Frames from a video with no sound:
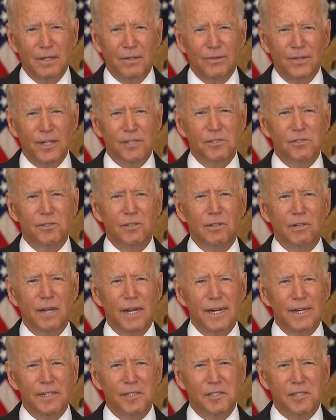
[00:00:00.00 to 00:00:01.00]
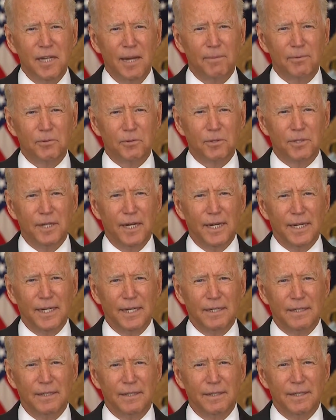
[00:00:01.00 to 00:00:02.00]
These are the latest steps we're
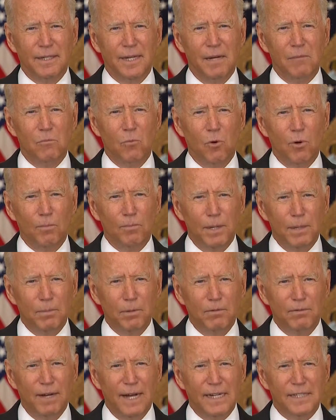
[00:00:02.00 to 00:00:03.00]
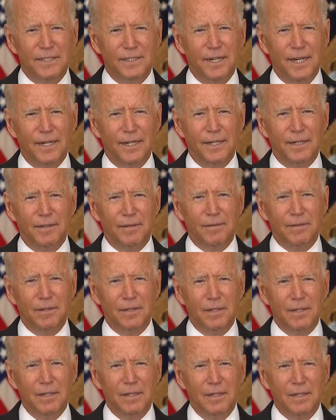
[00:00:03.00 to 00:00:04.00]
taking to get more people vaccinated.
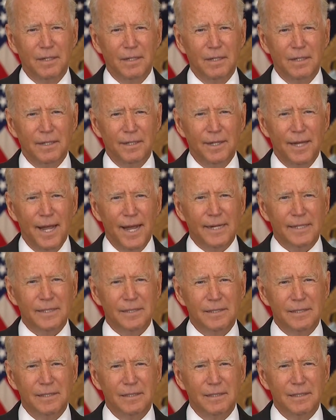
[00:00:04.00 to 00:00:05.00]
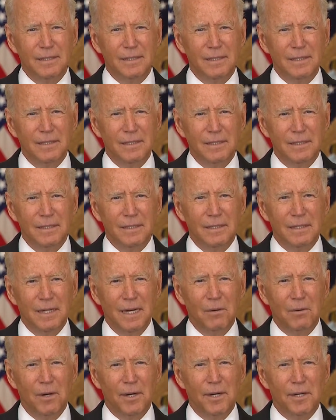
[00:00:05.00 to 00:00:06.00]
Next,
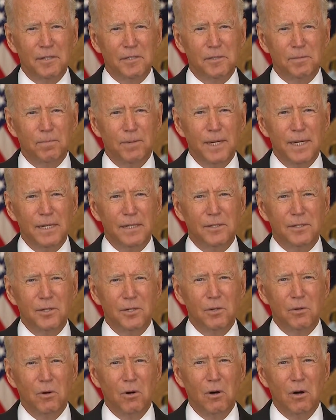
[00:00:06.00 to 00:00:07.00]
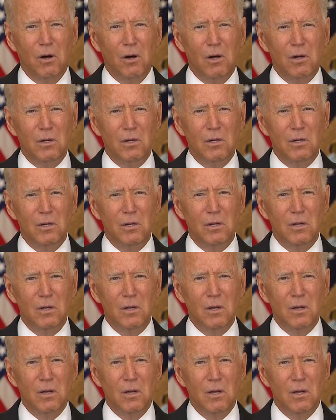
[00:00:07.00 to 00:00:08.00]
I want to speak to you all,
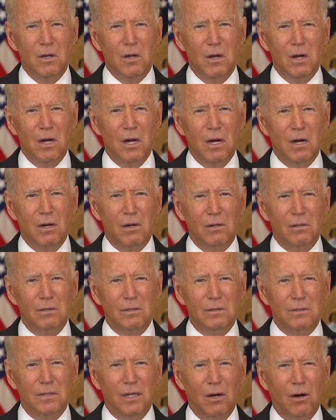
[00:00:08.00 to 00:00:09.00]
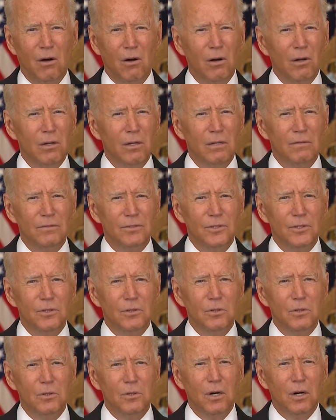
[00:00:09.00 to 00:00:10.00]
uh, all of you
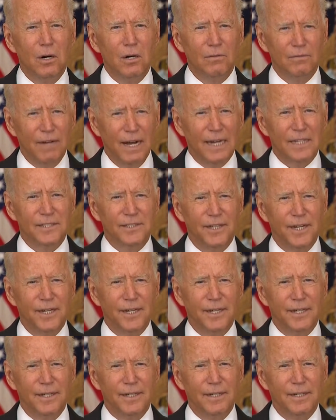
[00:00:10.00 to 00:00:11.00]
who are vaccinated.